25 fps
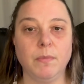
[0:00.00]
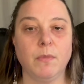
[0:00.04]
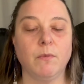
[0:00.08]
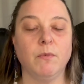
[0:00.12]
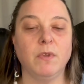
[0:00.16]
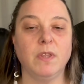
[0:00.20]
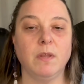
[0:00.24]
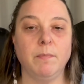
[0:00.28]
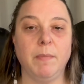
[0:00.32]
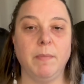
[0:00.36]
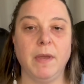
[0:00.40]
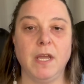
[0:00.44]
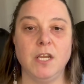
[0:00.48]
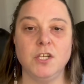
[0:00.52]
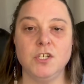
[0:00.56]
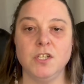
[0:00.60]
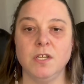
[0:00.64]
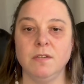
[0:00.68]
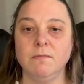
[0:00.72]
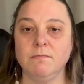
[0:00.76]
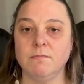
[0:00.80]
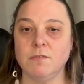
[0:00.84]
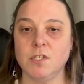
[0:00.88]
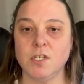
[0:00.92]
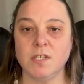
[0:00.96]
with the
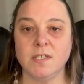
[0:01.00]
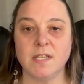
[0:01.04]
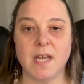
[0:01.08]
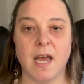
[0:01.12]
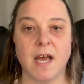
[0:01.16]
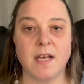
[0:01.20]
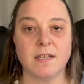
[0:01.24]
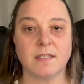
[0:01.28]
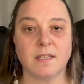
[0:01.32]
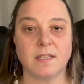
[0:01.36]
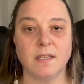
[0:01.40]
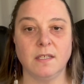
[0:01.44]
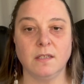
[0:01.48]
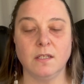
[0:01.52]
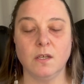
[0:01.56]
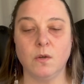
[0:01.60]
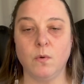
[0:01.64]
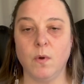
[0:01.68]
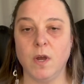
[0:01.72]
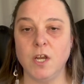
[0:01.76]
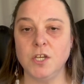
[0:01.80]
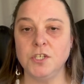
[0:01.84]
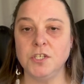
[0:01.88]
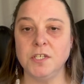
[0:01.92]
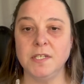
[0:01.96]
patient, just asking the
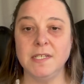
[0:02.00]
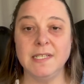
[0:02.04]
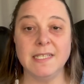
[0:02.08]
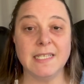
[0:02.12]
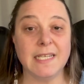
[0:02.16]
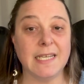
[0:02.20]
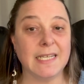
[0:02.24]
questions.